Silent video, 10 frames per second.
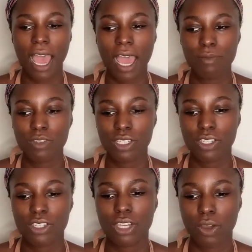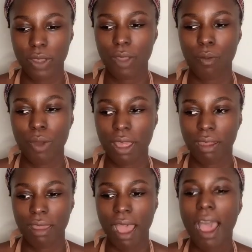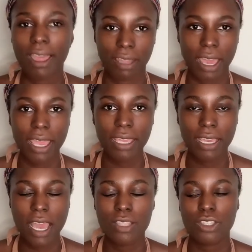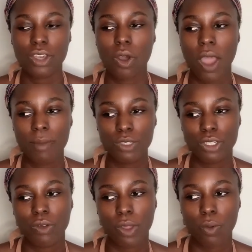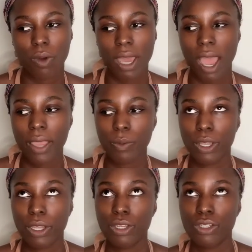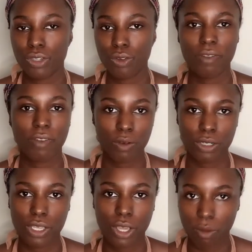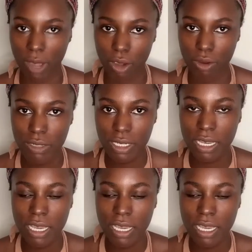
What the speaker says: I'm just showing what I like, and so I'm doing what I would do if I were to go out